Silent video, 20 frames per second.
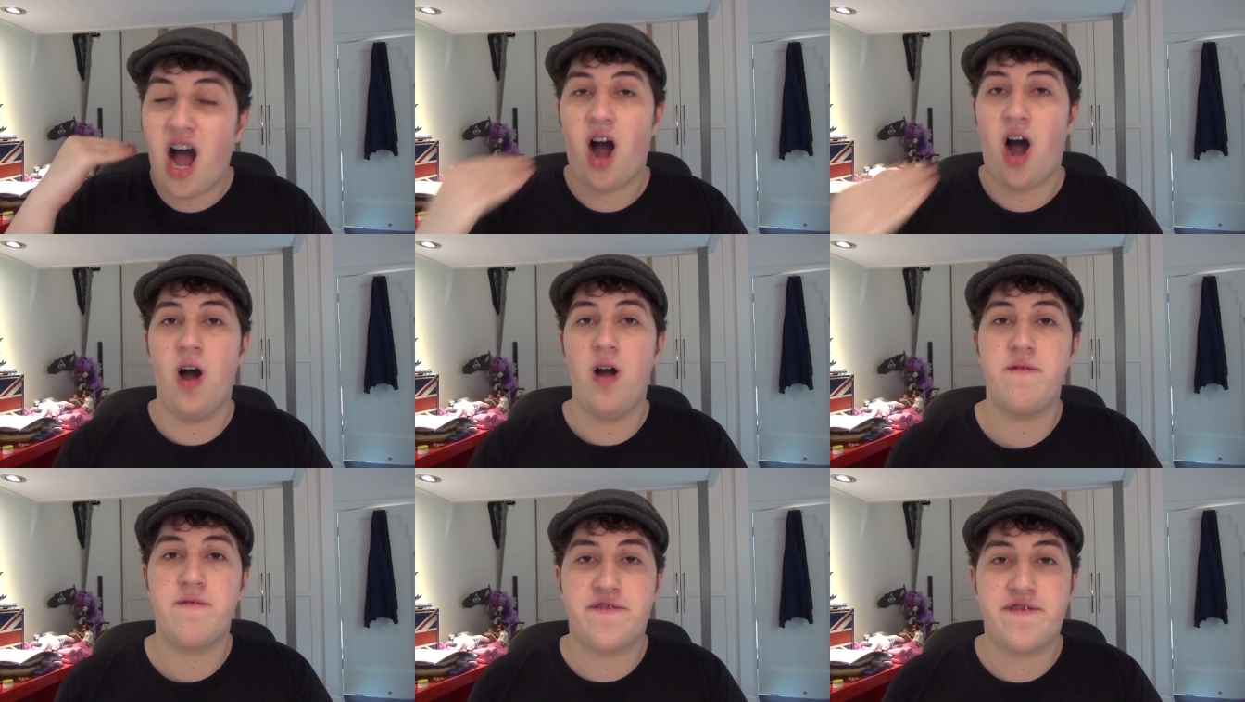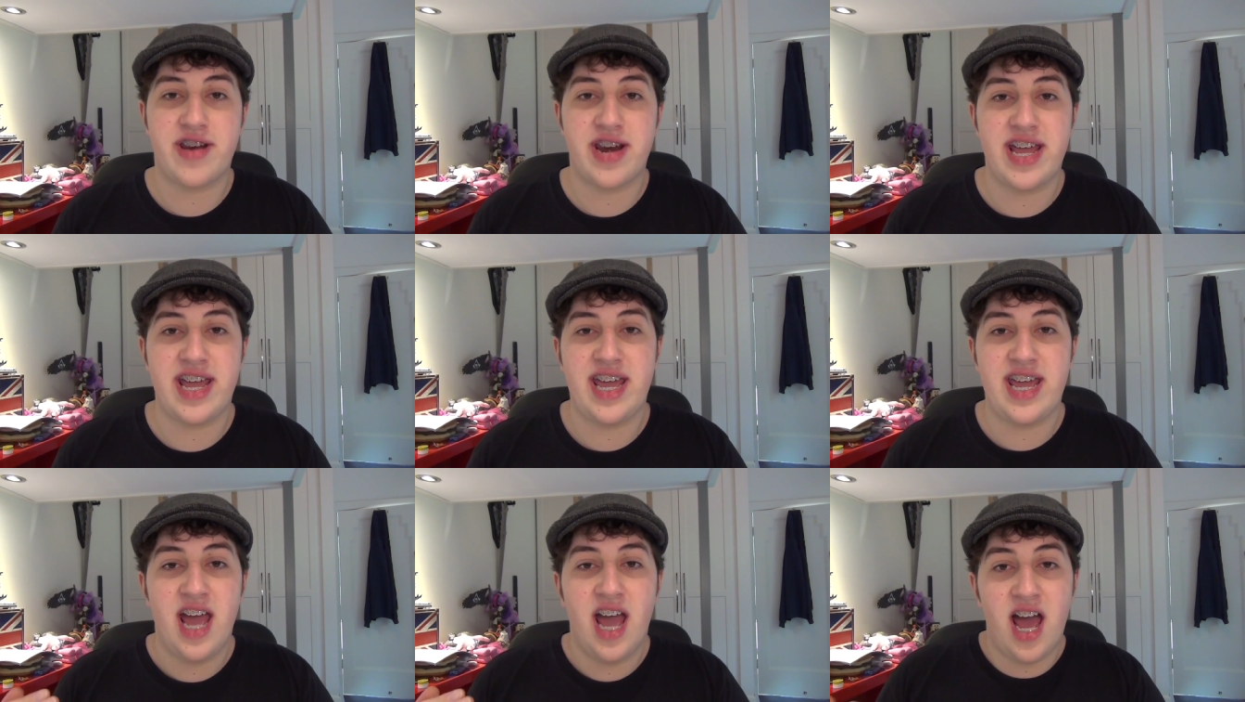
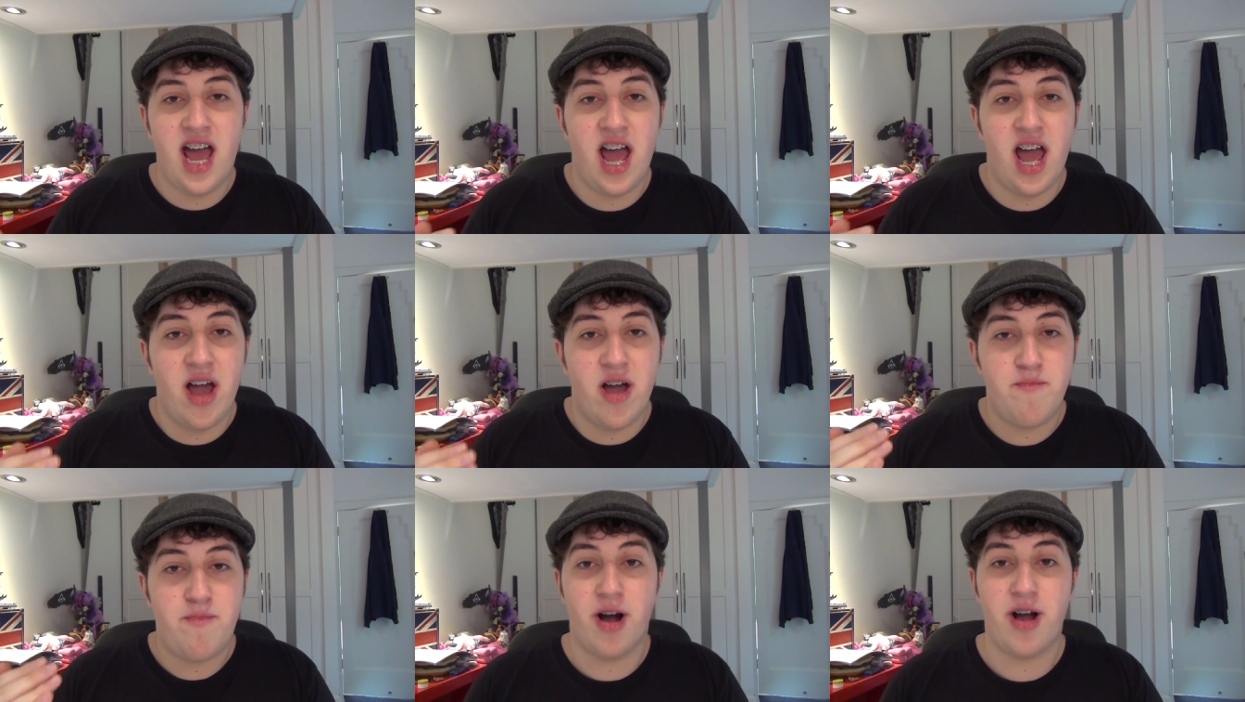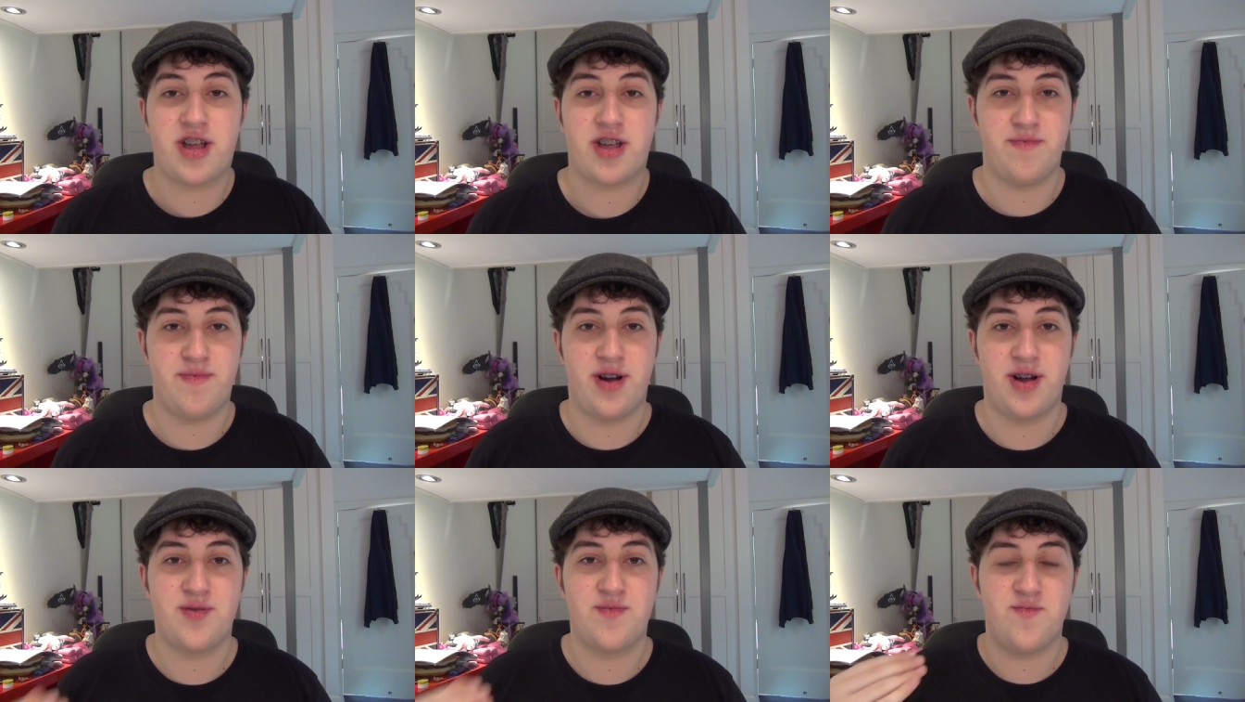hopefully
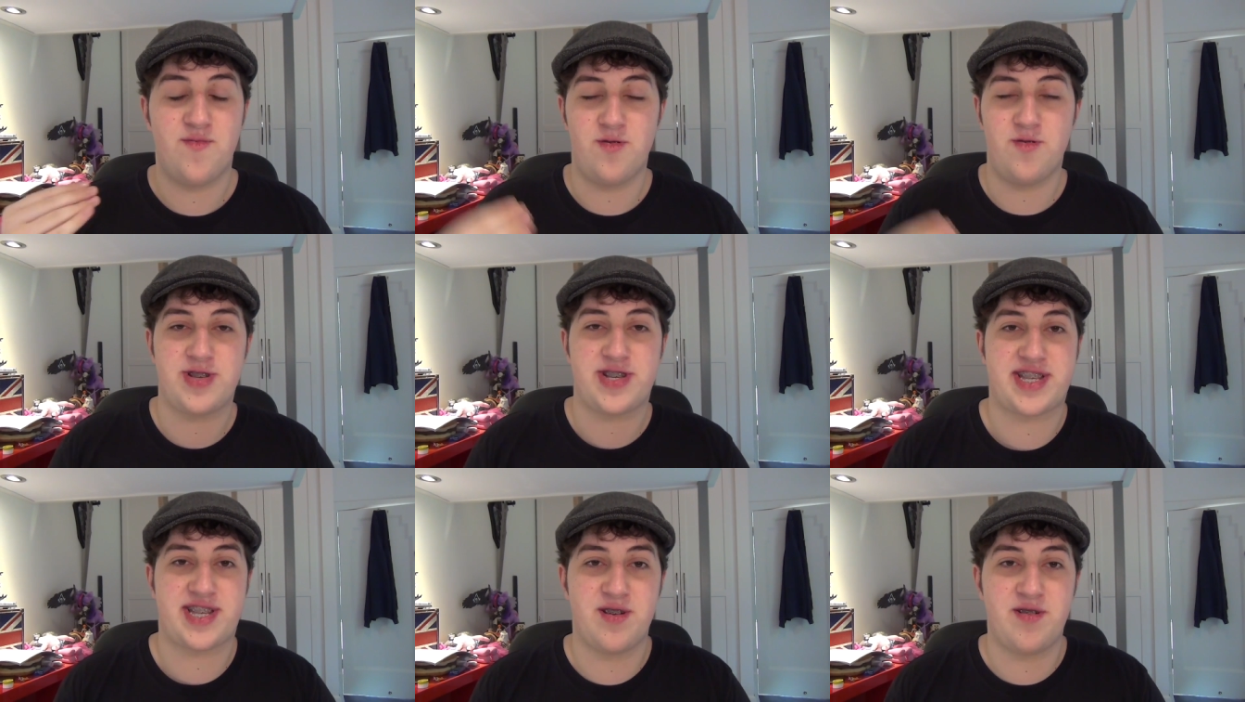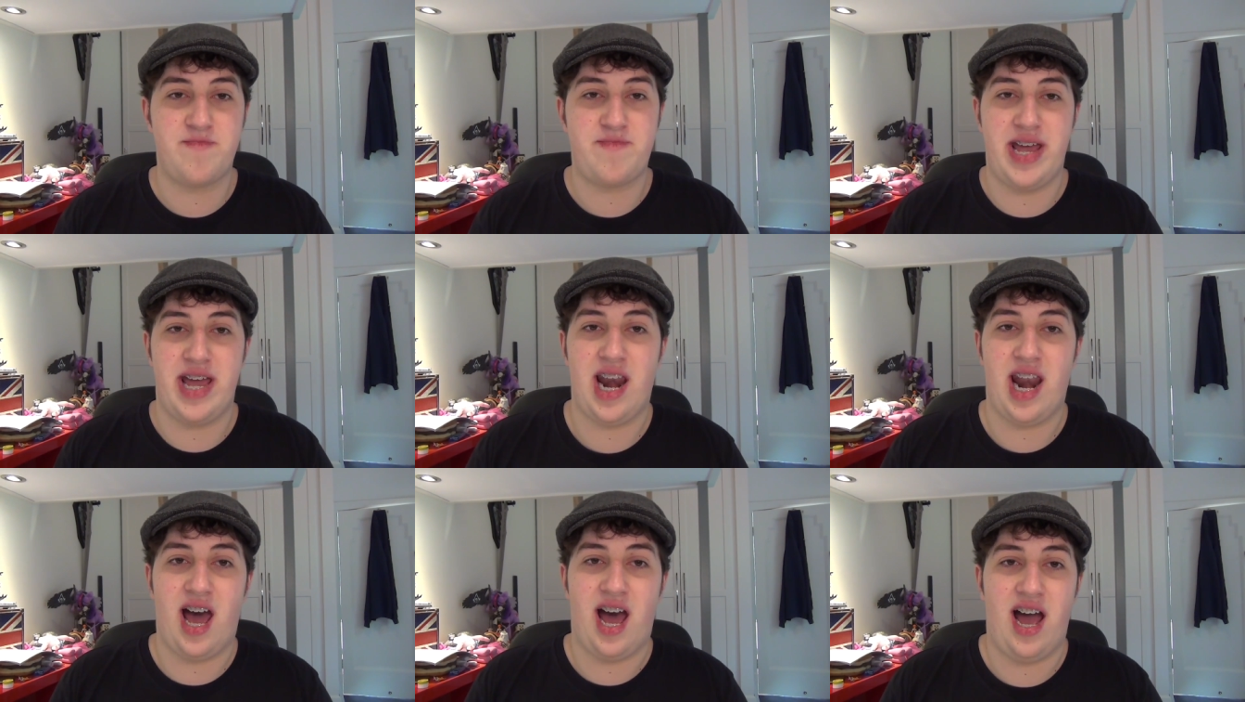Pokemon will still
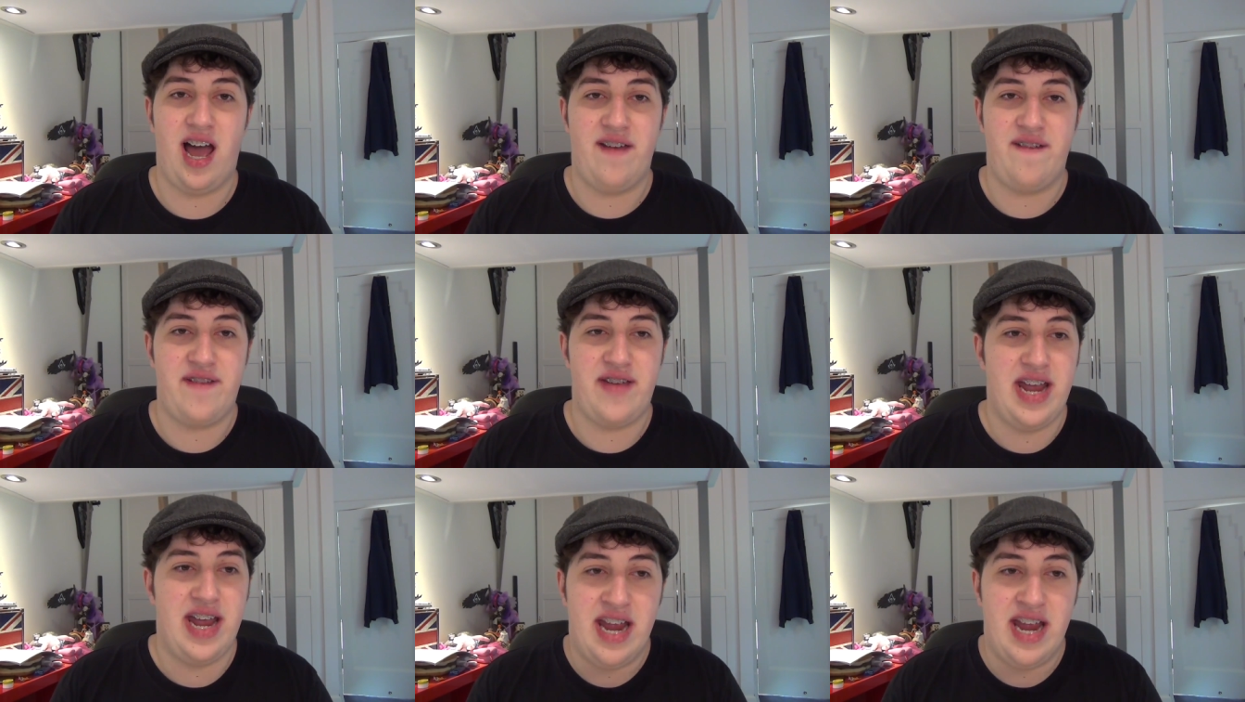be alive